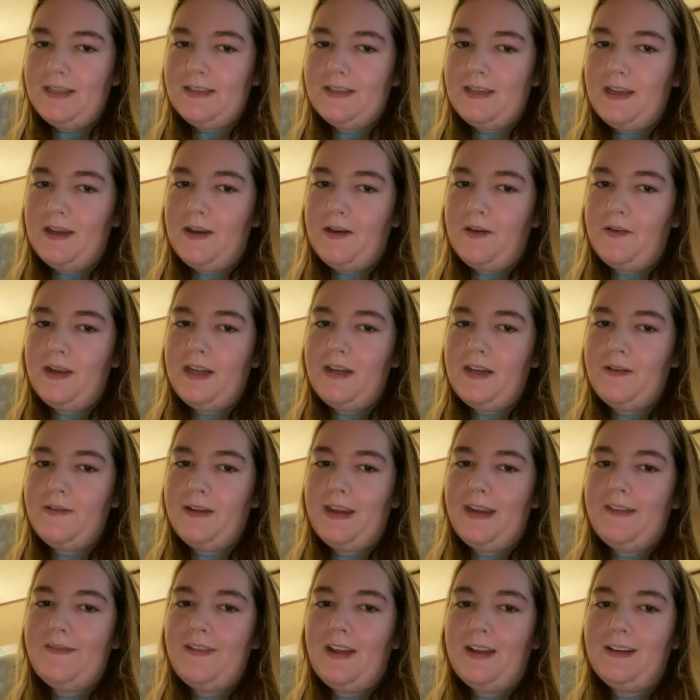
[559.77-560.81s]
So anyway,
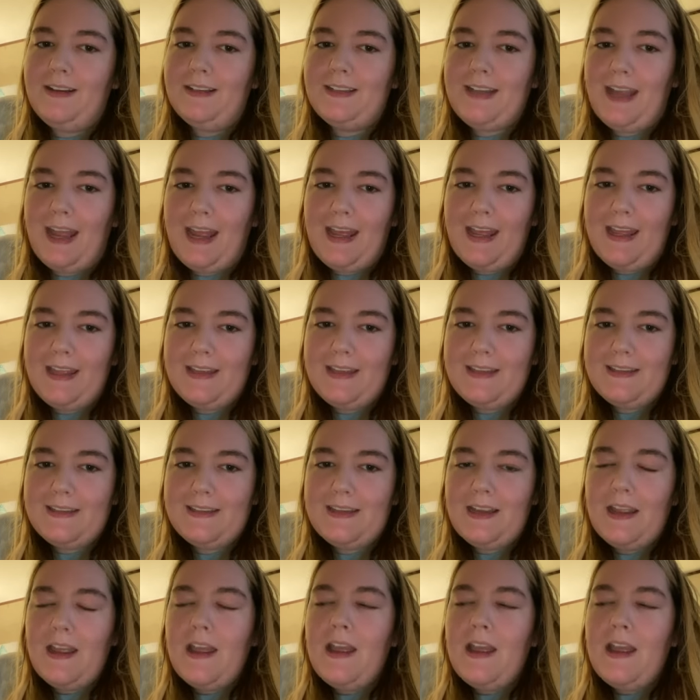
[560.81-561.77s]
I found a test,